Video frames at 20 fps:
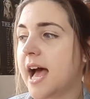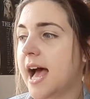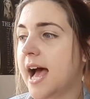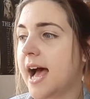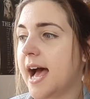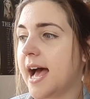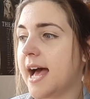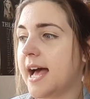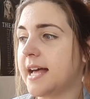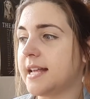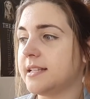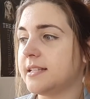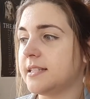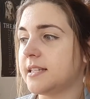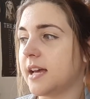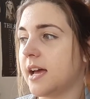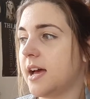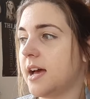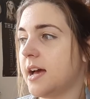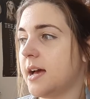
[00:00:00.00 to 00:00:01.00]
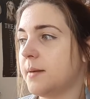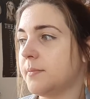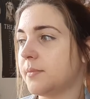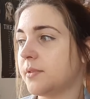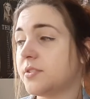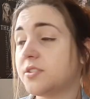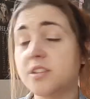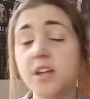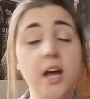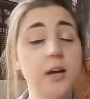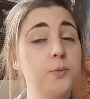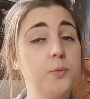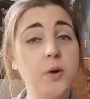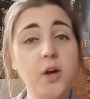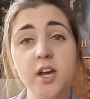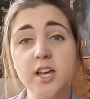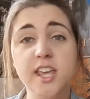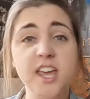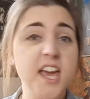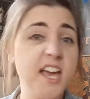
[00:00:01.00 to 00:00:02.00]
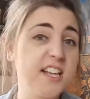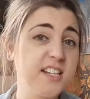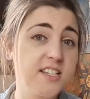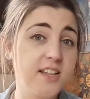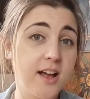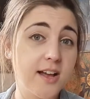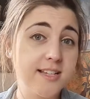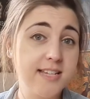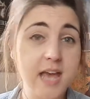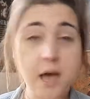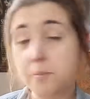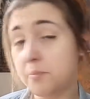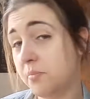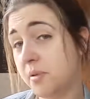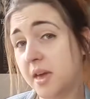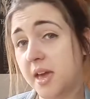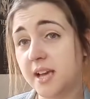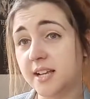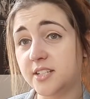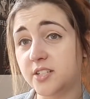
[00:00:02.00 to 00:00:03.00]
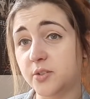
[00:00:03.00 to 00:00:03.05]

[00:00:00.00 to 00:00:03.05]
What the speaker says: And started working, started temping,